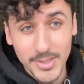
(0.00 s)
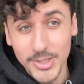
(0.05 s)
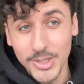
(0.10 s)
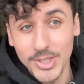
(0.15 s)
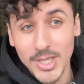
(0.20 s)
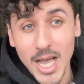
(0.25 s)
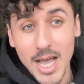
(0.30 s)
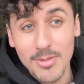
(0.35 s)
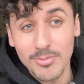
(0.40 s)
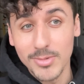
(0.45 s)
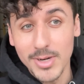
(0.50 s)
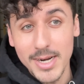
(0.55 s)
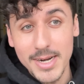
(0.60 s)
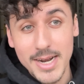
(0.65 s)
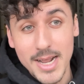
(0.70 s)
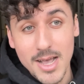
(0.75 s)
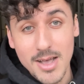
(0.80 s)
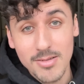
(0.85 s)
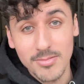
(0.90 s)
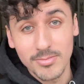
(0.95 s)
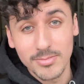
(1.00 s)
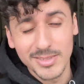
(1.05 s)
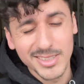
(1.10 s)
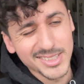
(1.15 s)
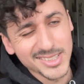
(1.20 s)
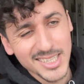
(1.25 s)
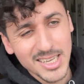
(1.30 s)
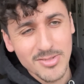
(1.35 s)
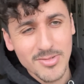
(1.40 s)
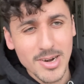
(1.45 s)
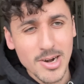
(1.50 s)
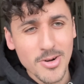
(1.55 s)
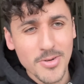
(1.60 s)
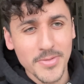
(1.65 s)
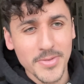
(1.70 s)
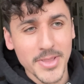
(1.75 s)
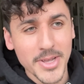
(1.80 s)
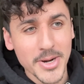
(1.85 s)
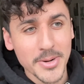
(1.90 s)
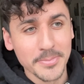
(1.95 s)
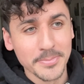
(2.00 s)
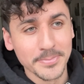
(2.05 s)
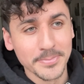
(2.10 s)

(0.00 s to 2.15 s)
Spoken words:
shop right now. Let's head right over there.